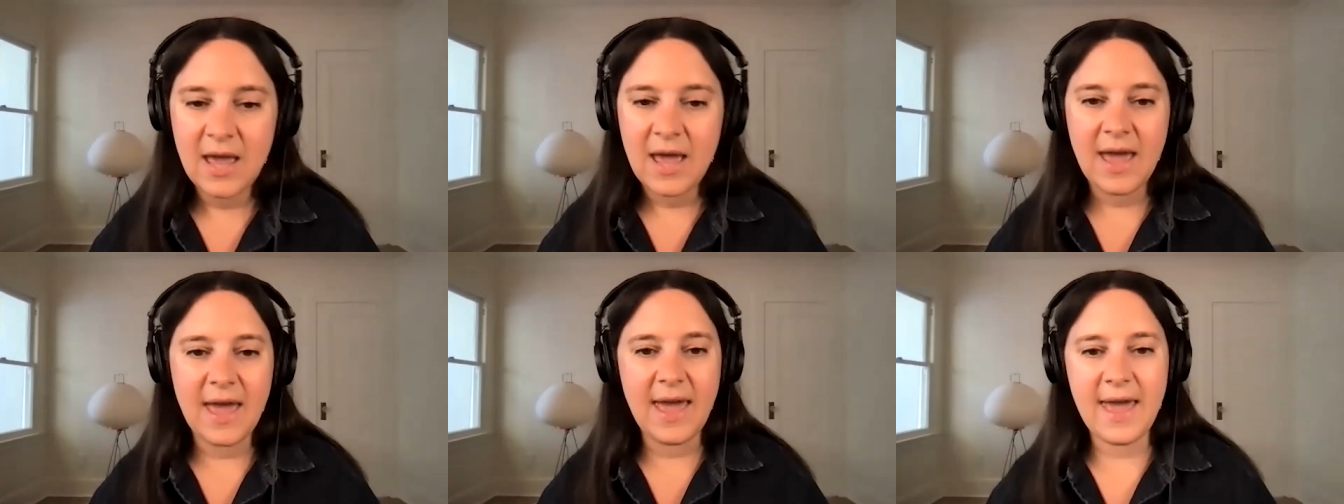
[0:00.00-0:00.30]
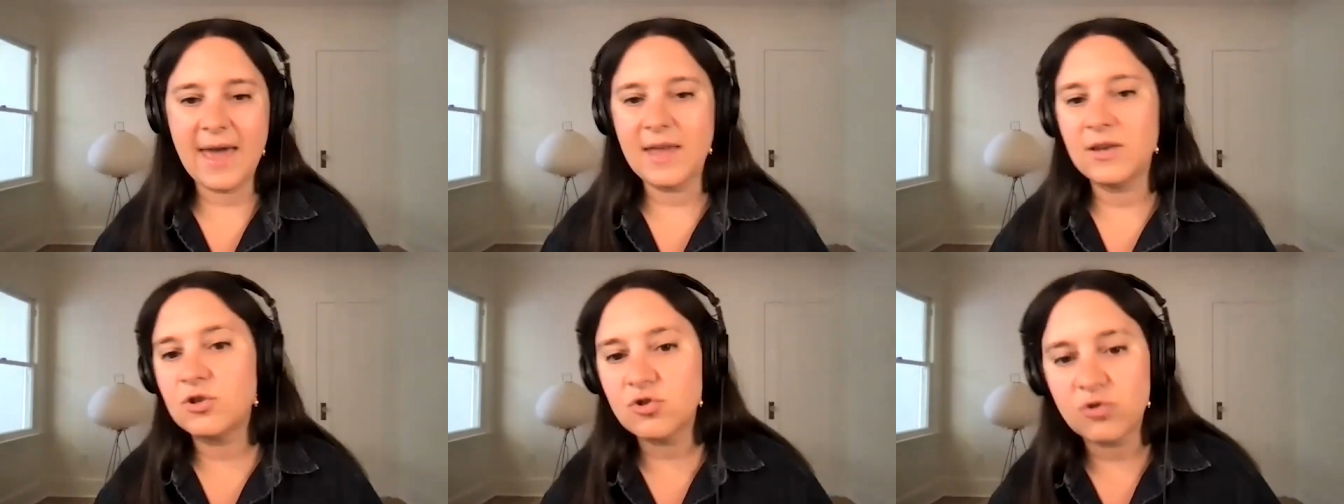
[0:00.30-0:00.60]

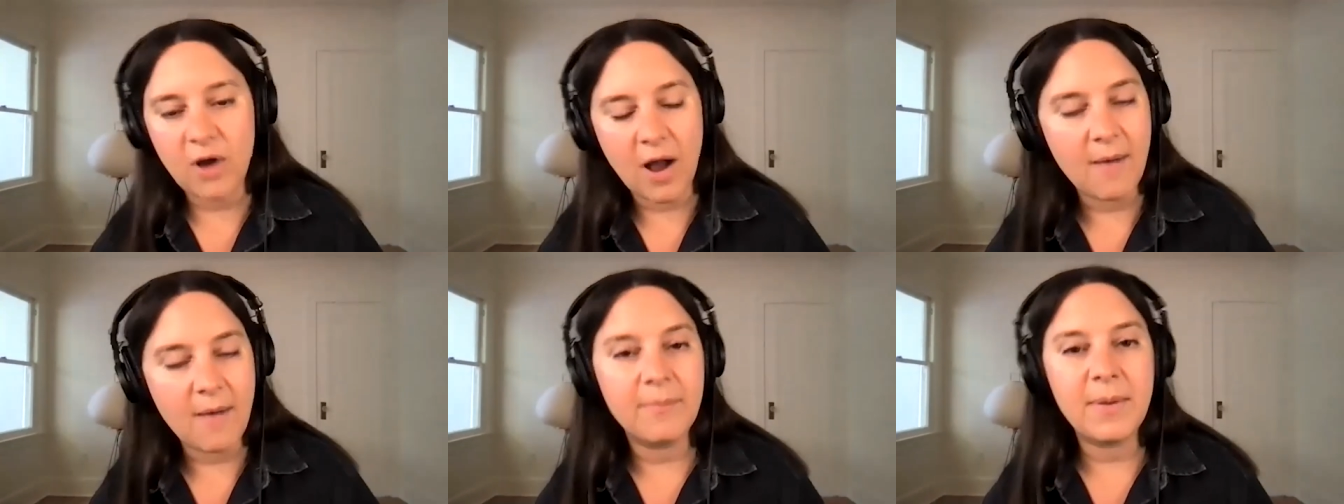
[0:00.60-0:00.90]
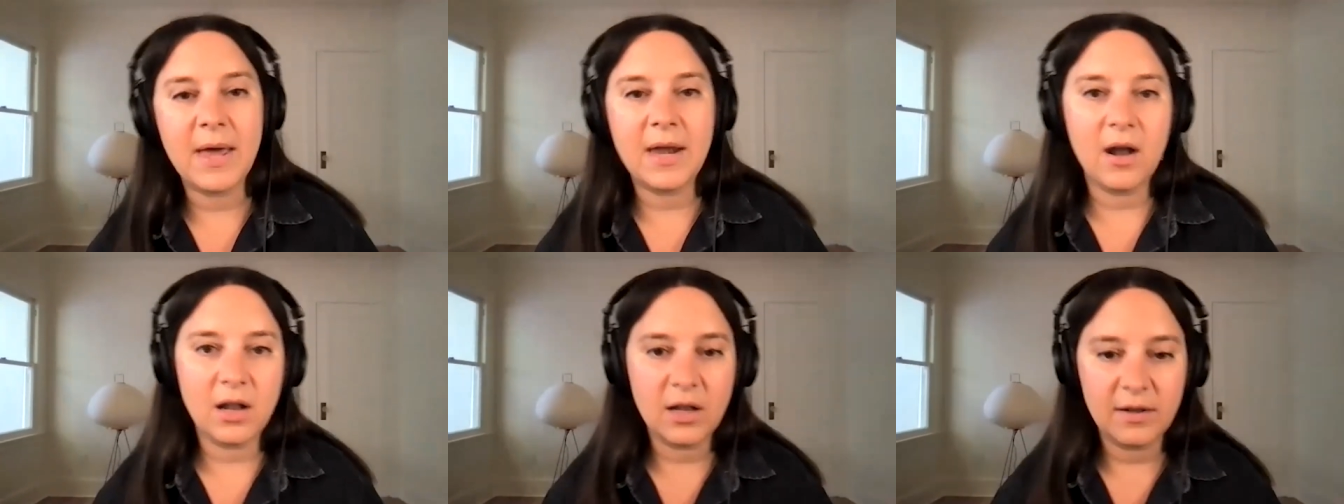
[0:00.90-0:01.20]
and
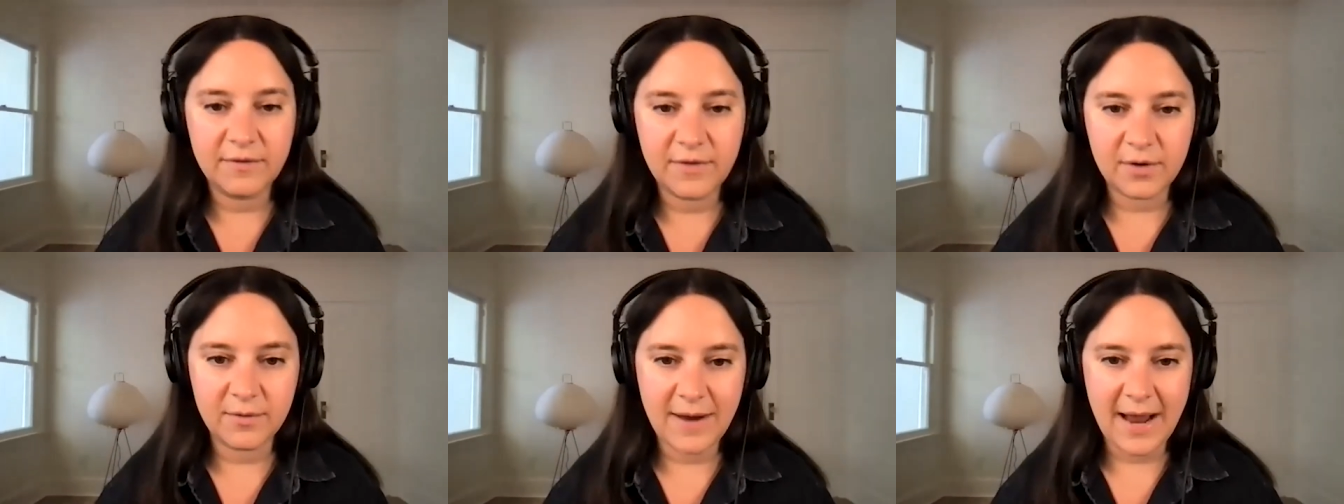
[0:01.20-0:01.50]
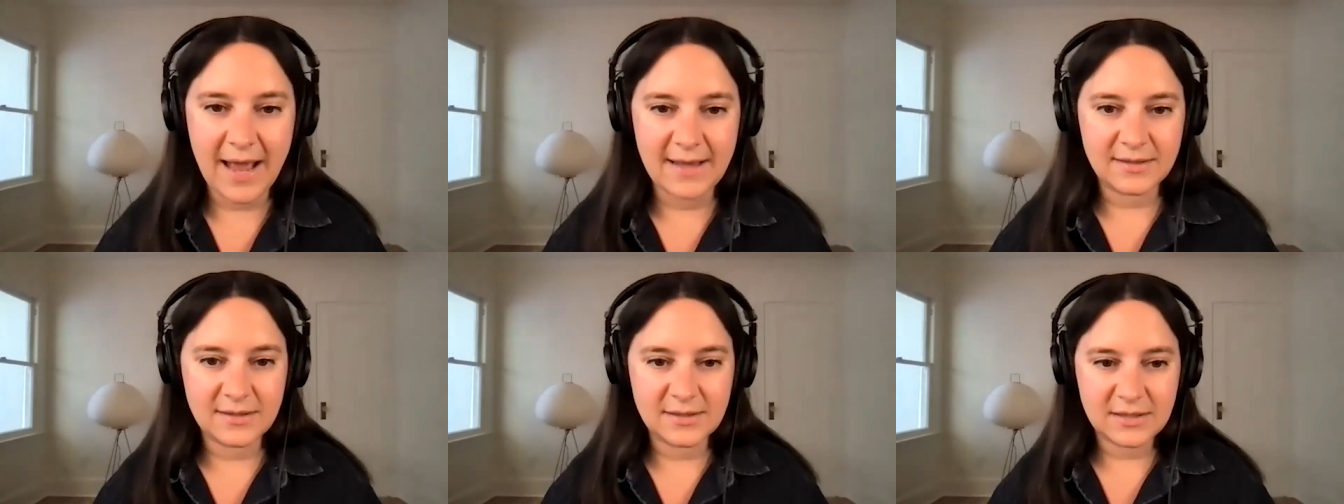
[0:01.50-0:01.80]
Trump and all of the
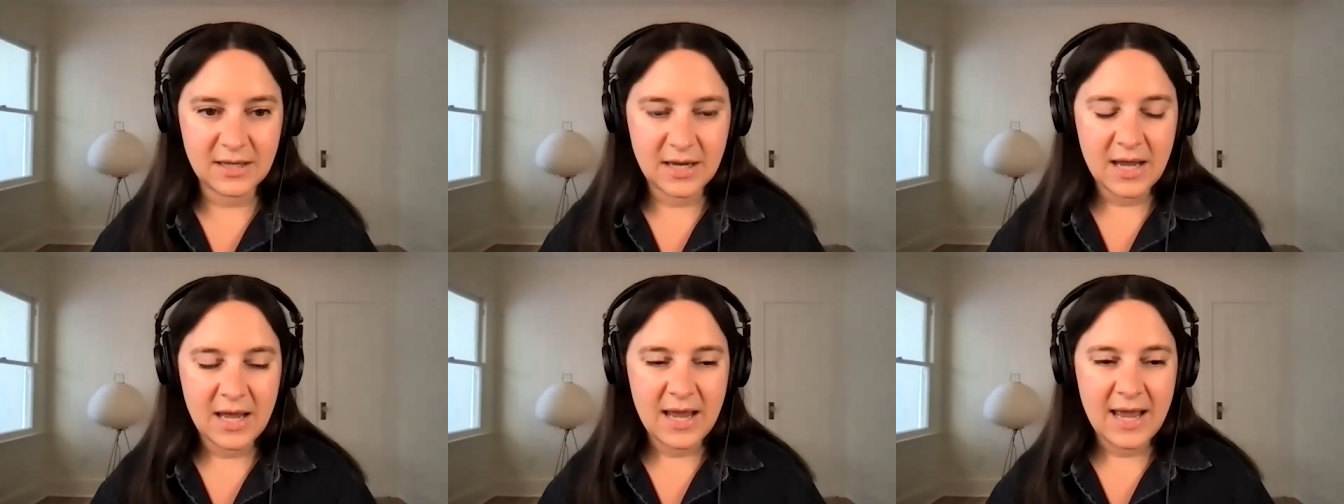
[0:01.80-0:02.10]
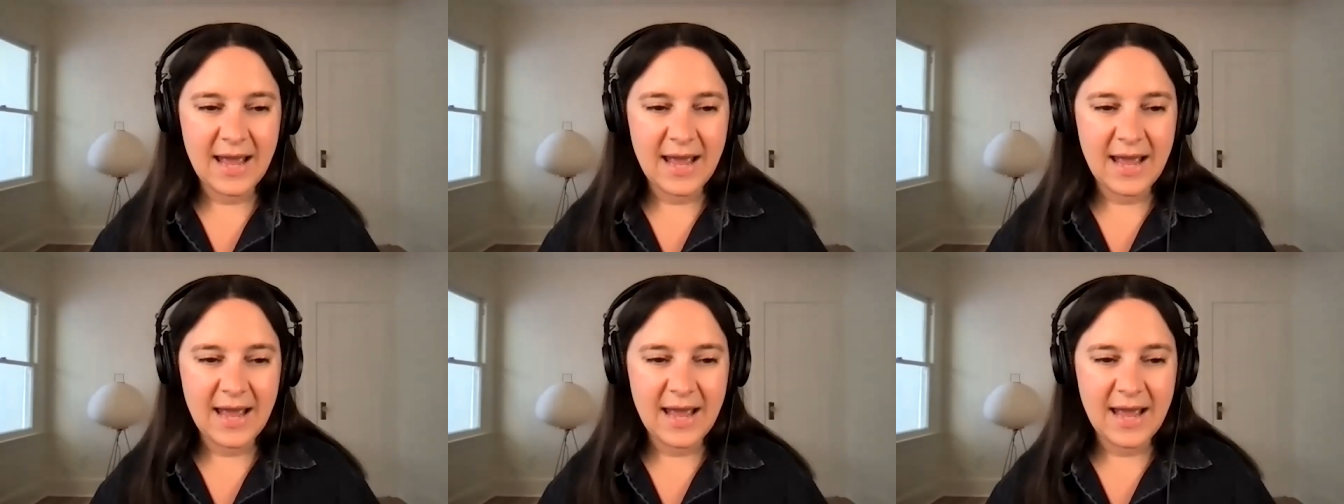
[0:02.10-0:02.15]
rest.